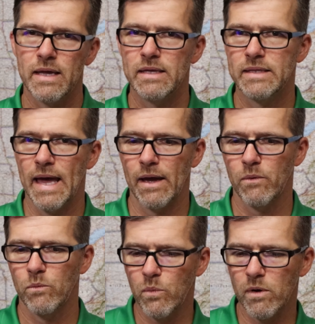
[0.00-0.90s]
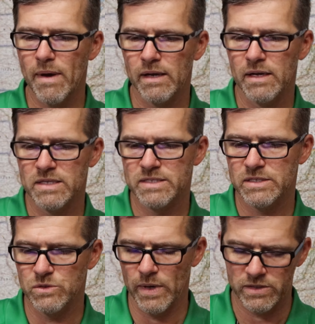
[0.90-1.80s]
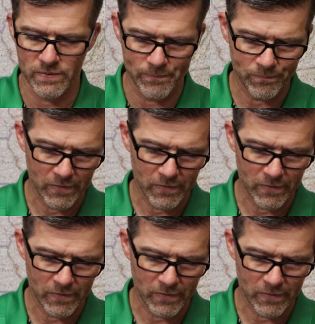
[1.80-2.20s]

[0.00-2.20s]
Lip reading: in that. What about another situation?